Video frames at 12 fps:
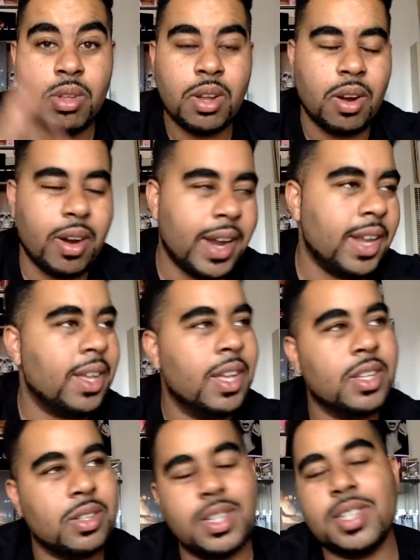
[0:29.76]
alright?
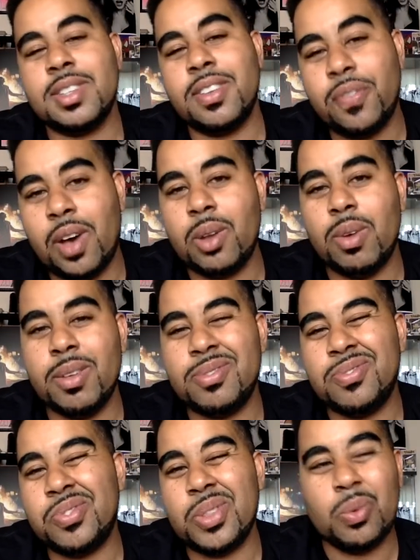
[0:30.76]
So this is the follow-up
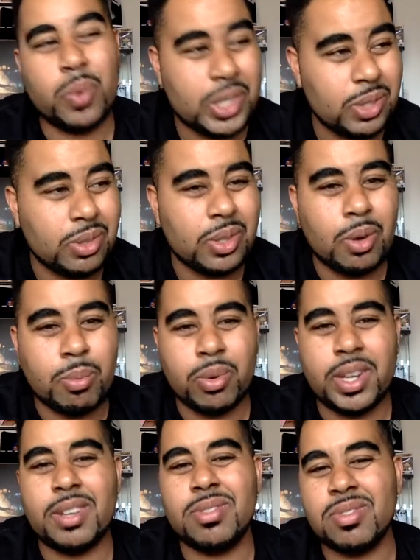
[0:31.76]
for the original Don't
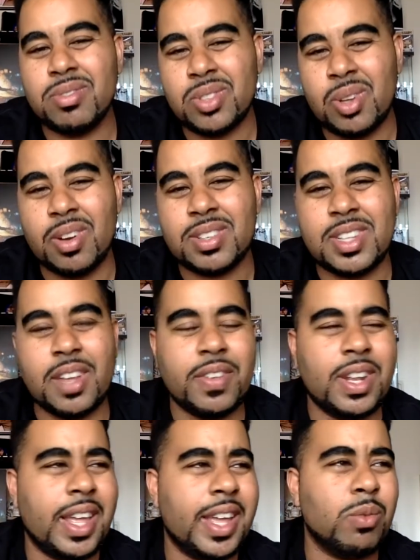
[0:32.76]
Breathe, starring Stephen
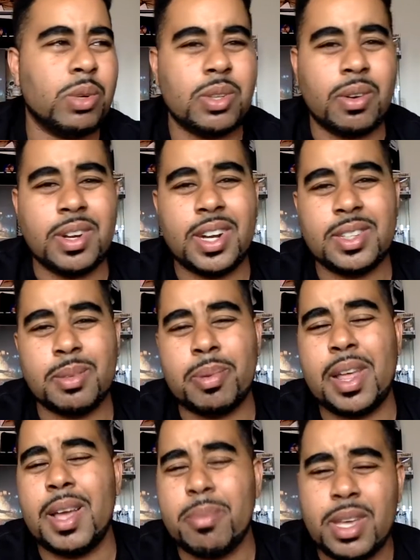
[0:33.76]
Lang, returning as the
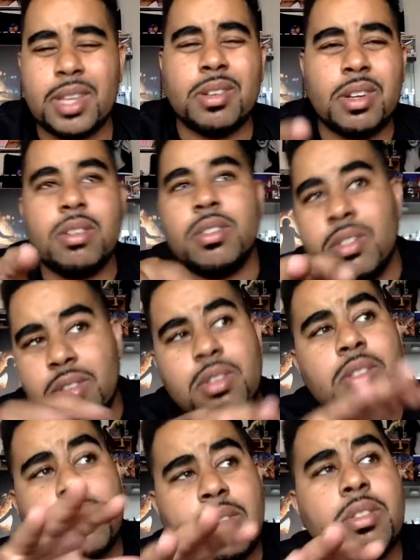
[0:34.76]
blind man, you
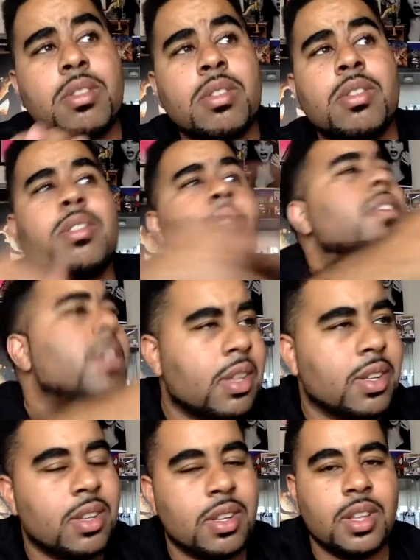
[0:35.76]
know,
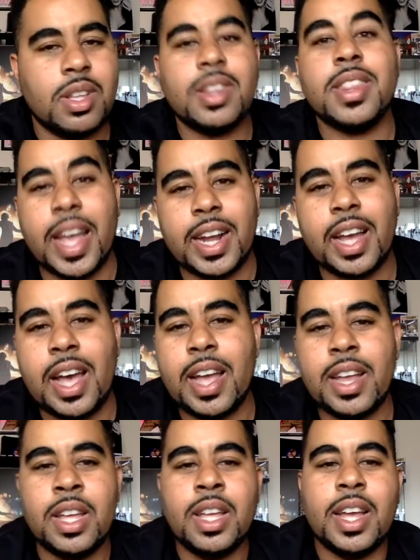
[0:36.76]
that
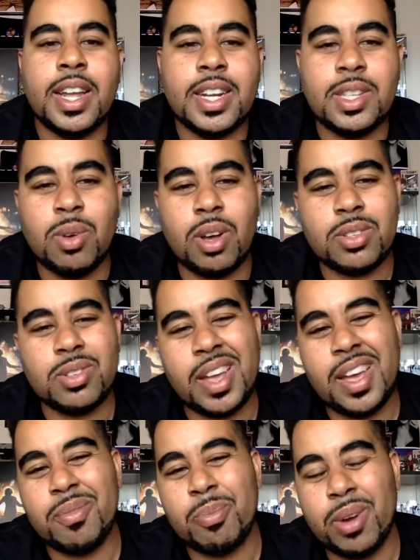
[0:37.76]
guy. And then you also
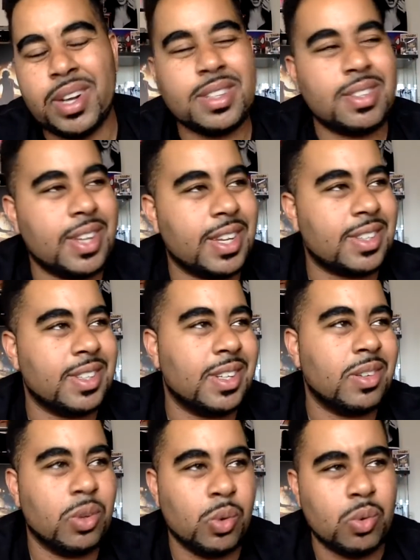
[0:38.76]
have Brendan
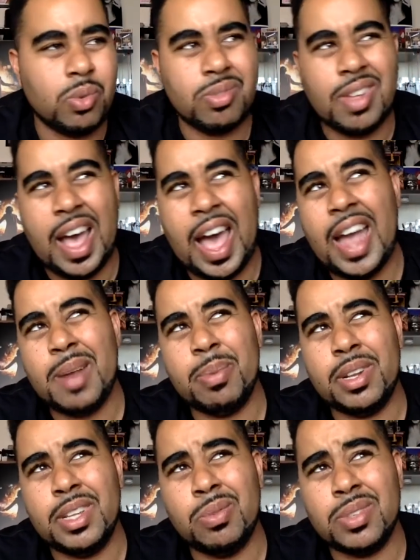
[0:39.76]
Sexton, who I
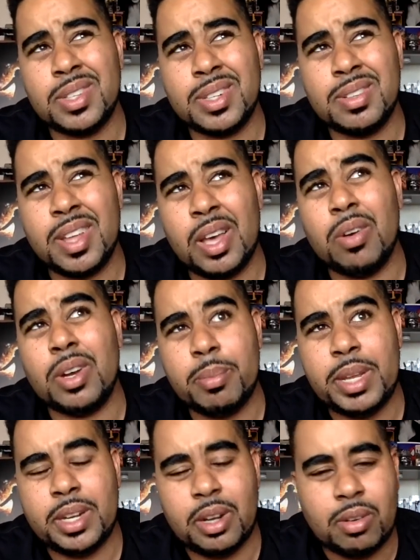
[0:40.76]
believe was in El
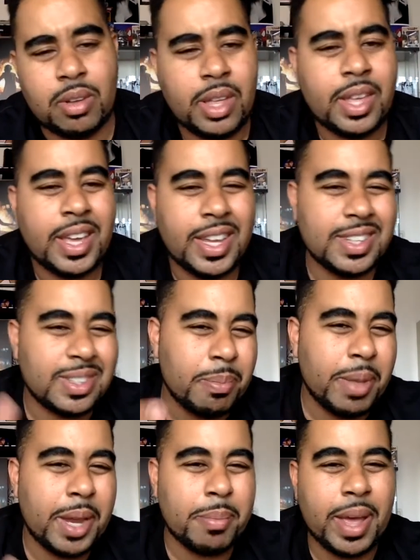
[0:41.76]
Camino. He's the
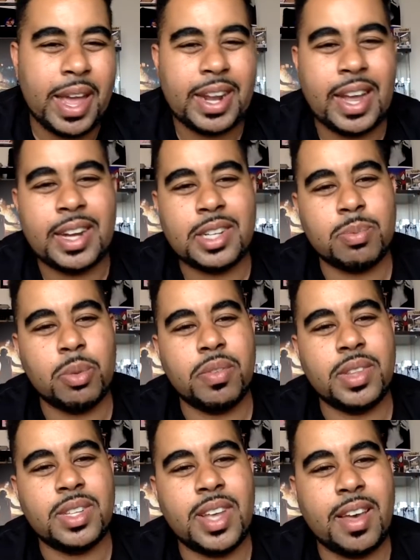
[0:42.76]
main bad guy in this movie.
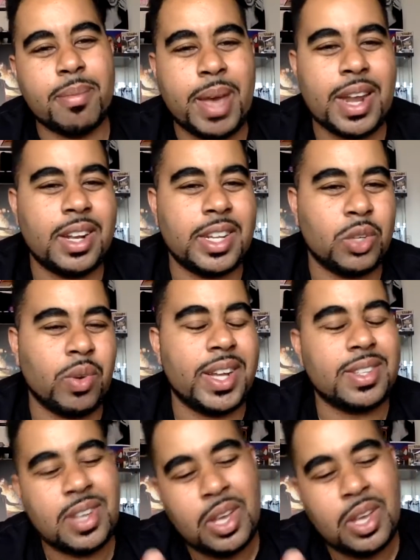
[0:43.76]
Then you have Madelyn Grace,